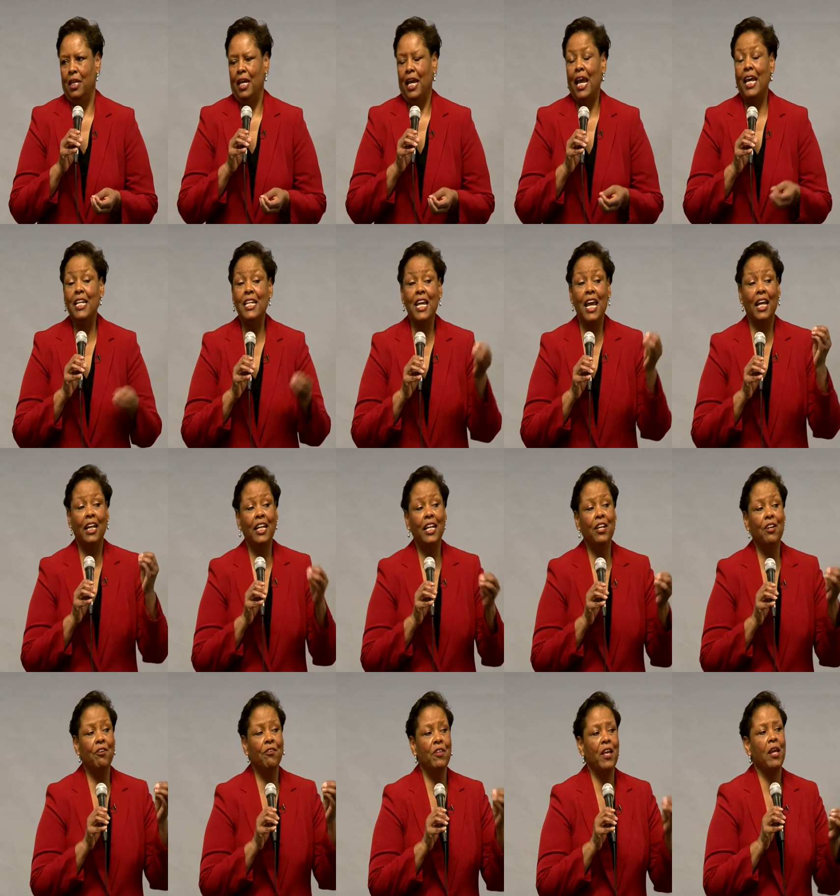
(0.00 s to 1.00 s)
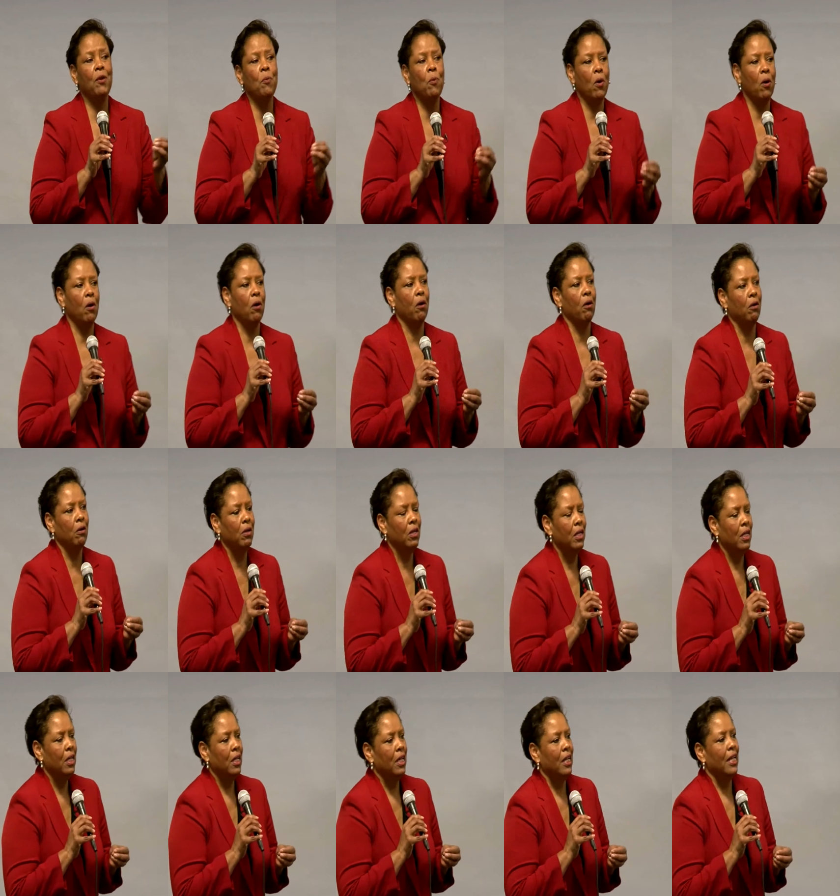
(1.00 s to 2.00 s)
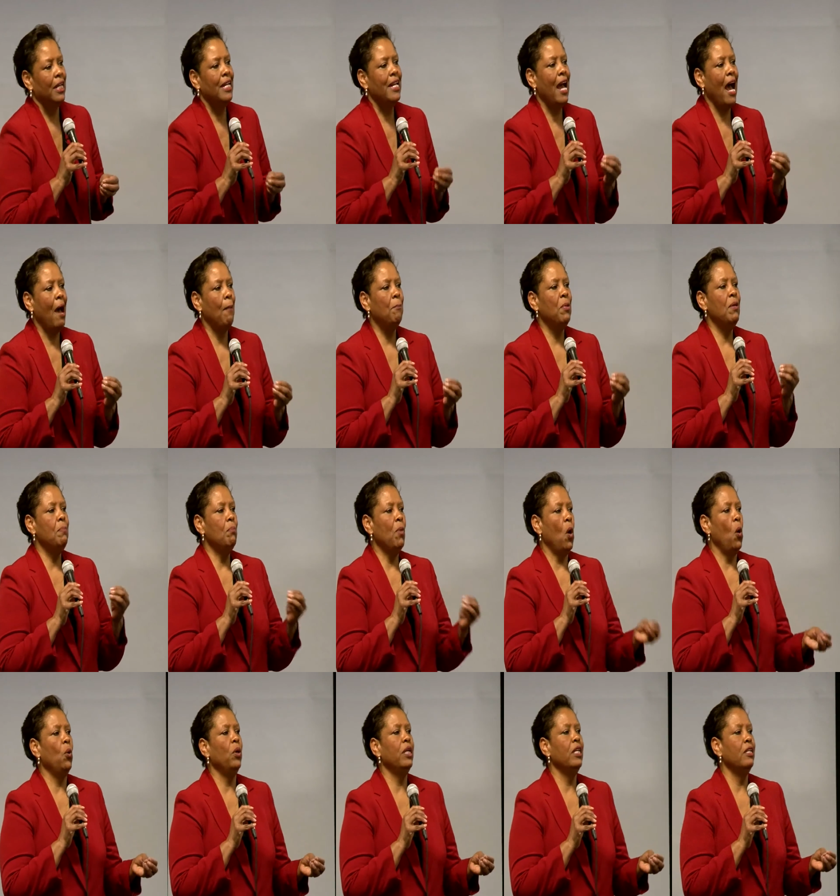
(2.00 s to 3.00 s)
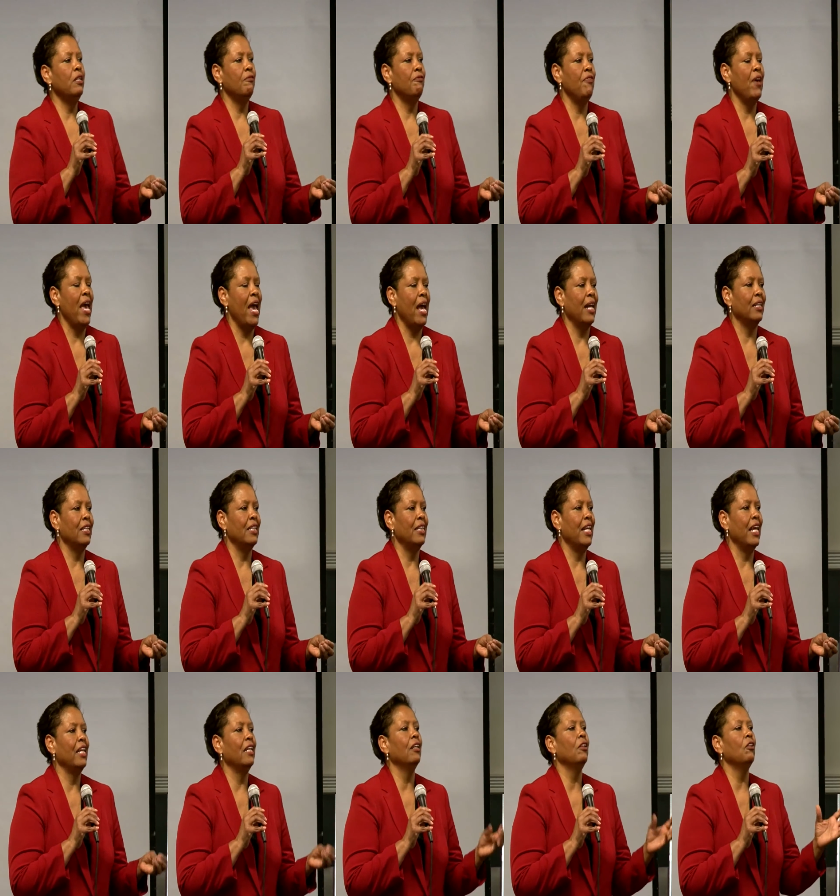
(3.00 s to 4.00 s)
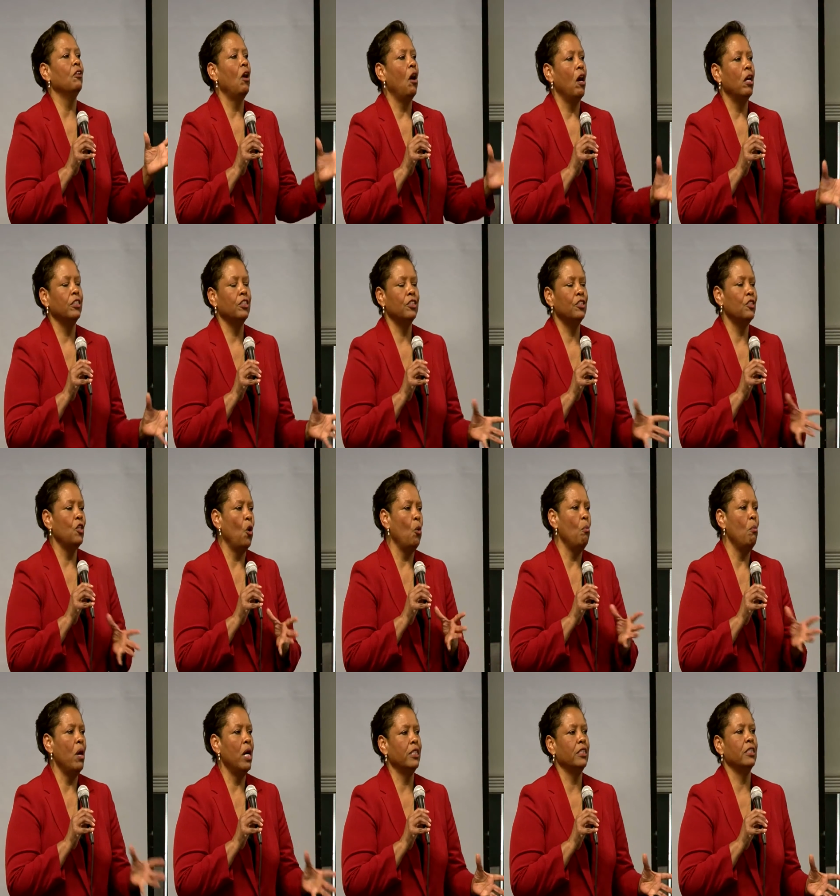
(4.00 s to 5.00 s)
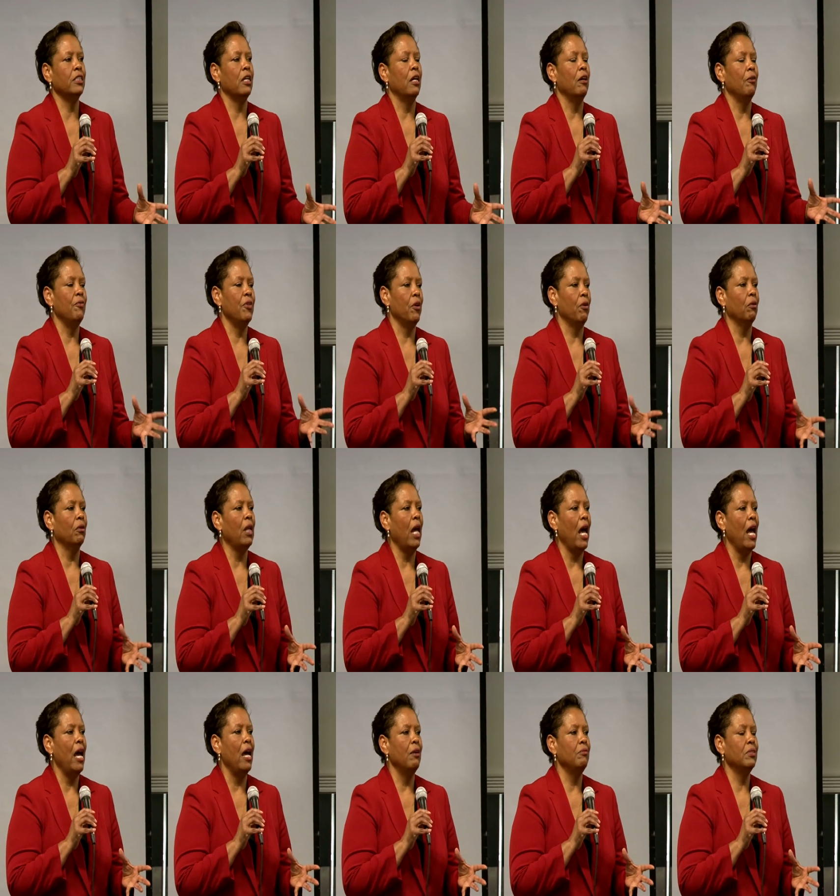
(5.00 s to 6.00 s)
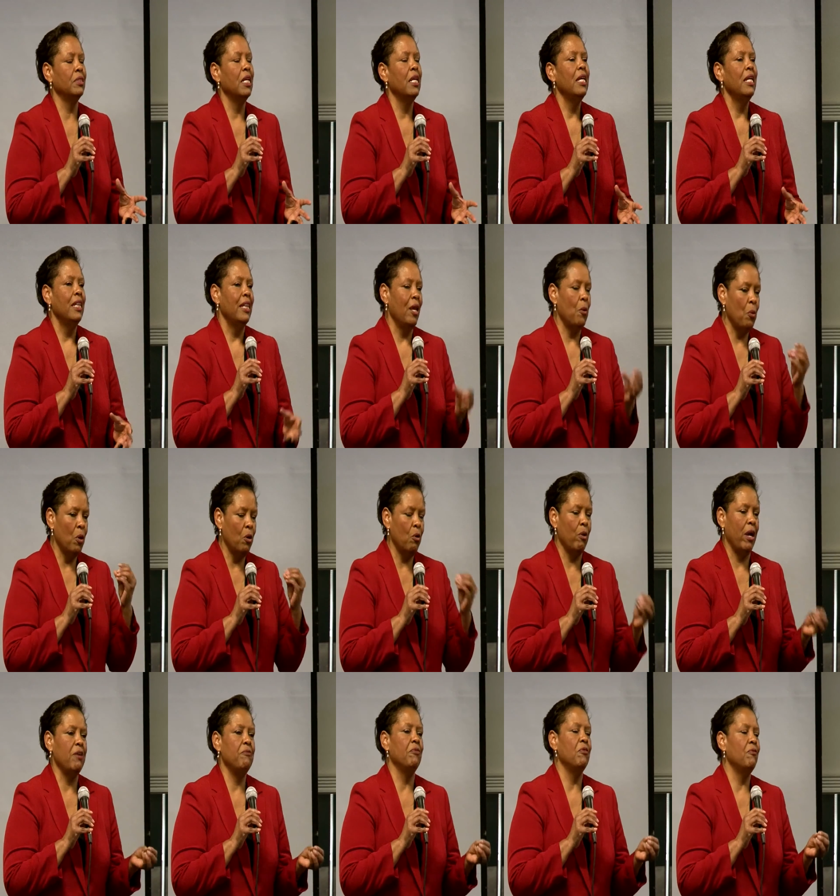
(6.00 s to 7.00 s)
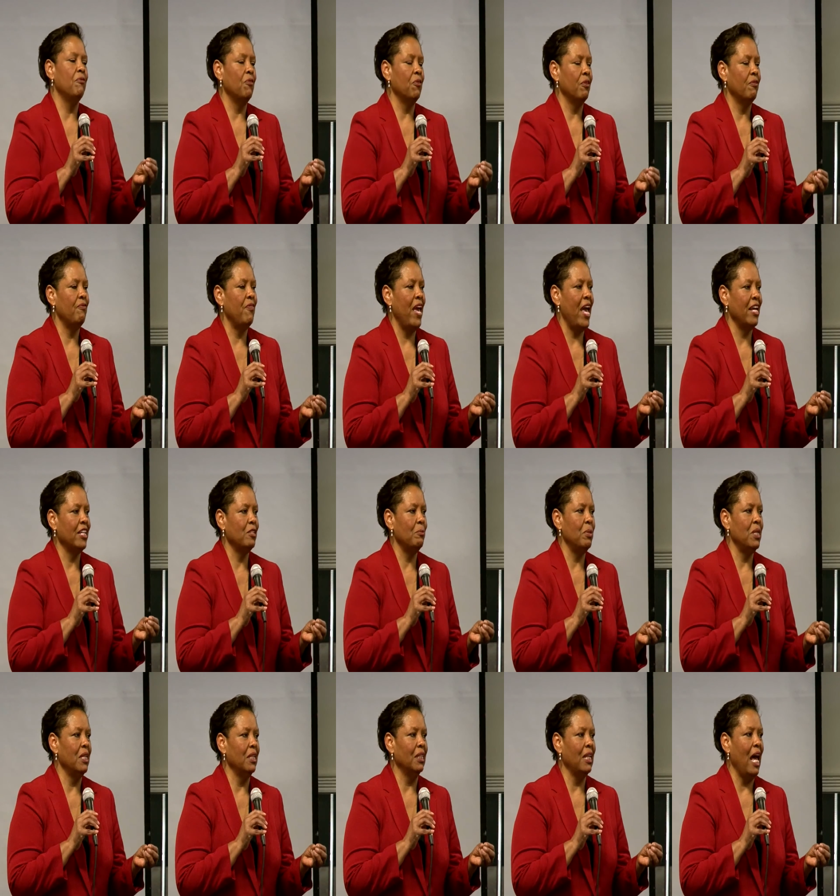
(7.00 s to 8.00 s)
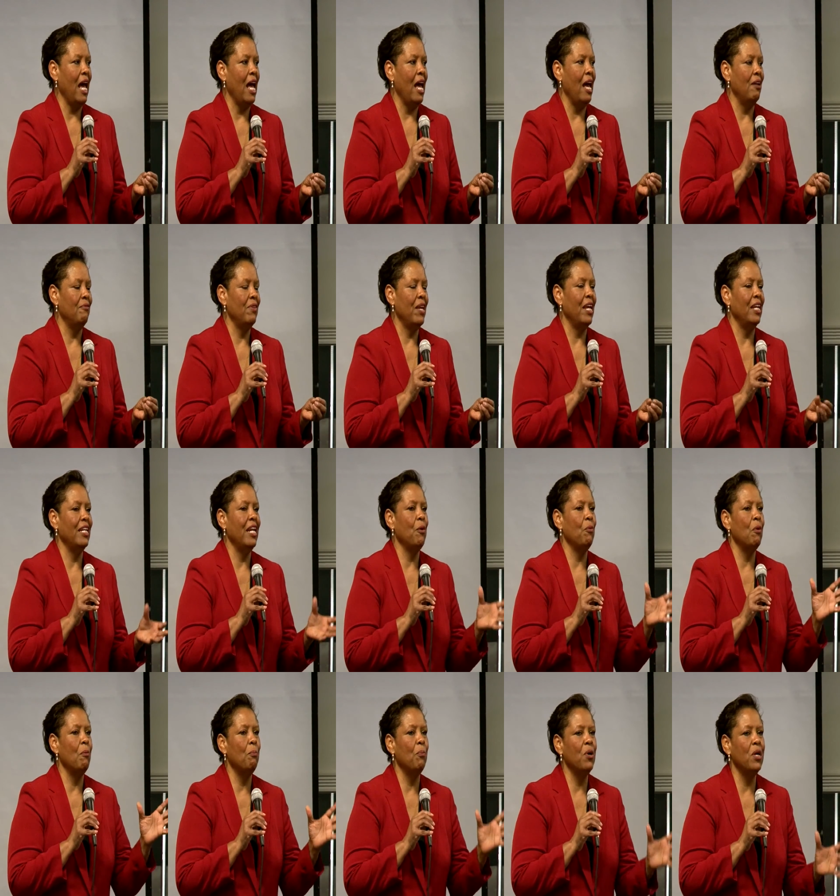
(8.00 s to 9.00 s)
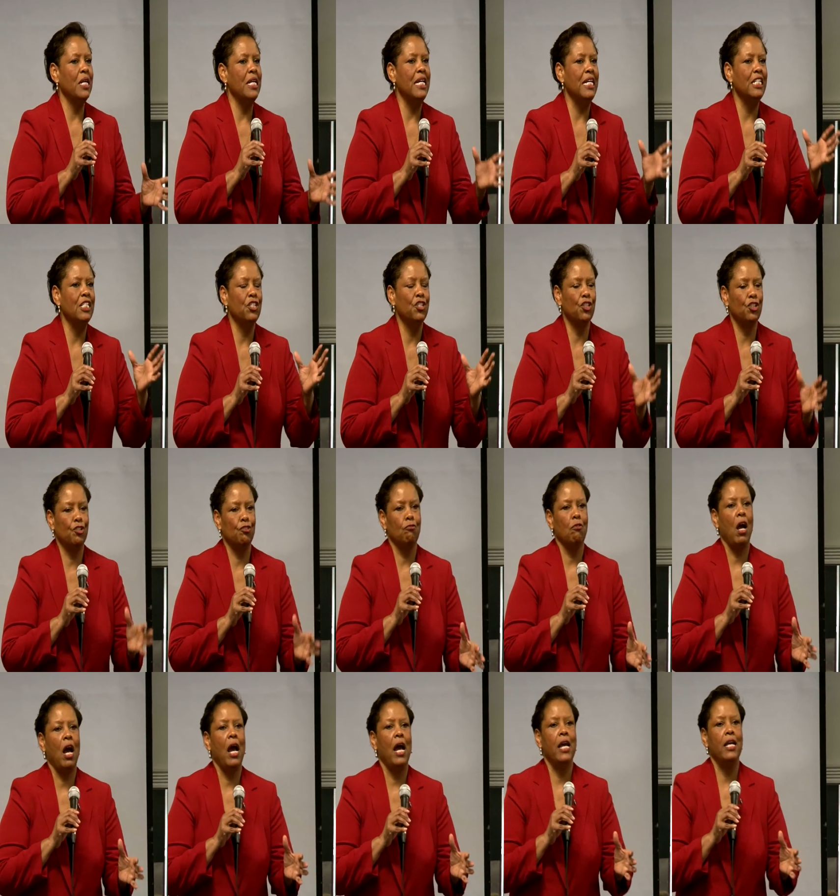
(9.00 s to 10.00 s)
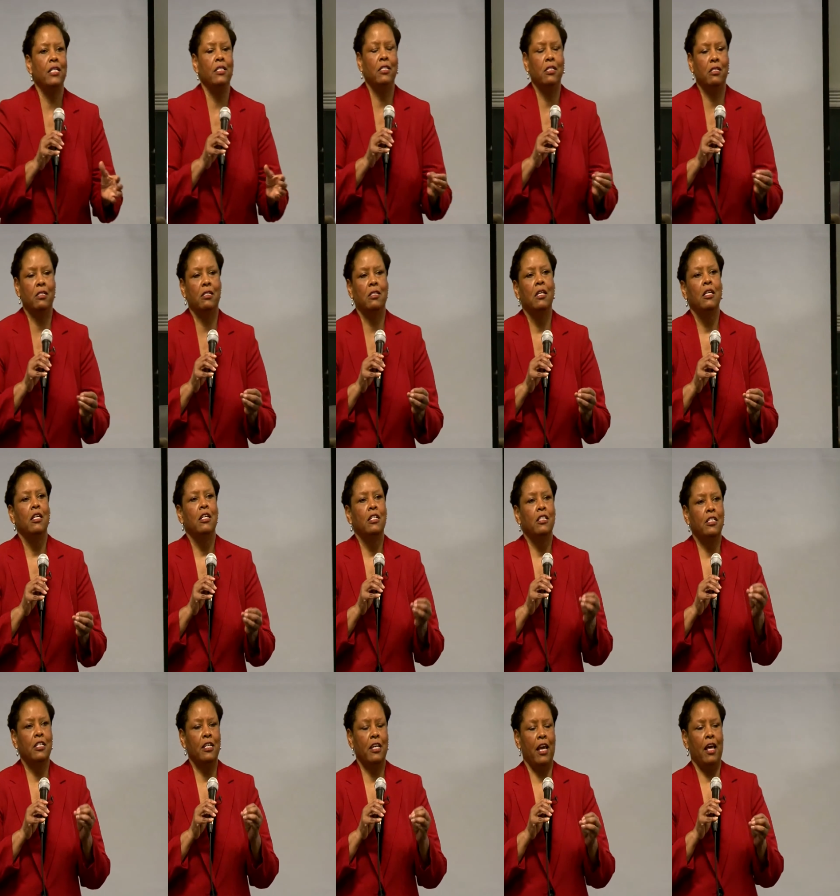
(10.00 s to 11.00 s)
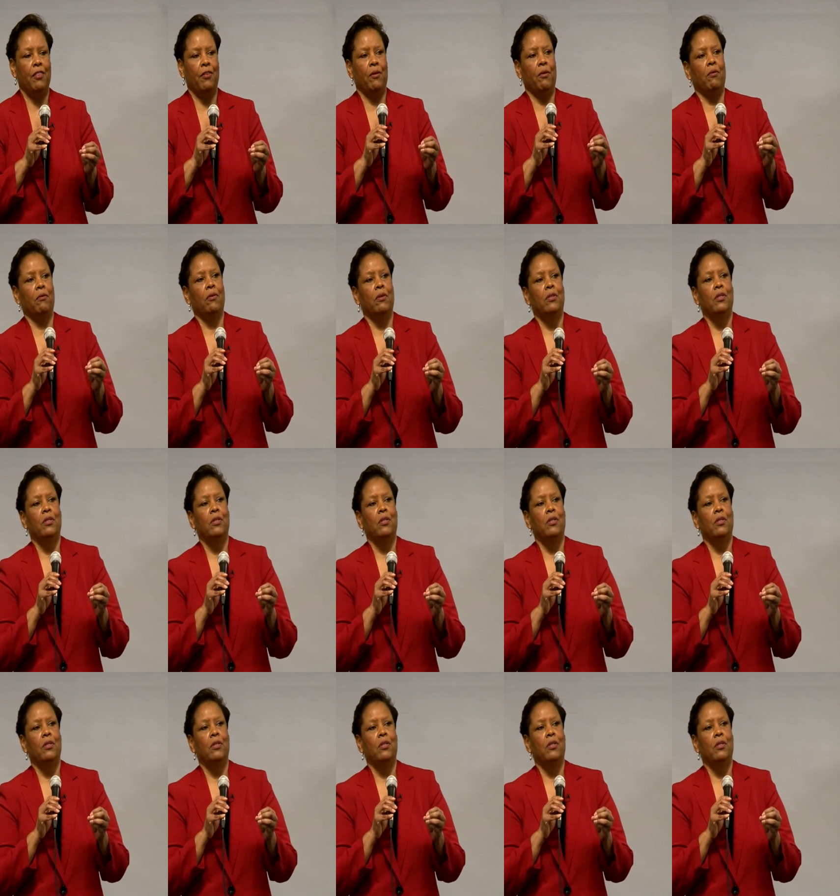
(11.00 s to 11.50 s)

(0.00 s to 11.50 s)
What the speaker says: And yet here they were, not bemoaning the fact that they'd lost so much of their lives. They were grateful for the fact to be alive, and they were putting strides together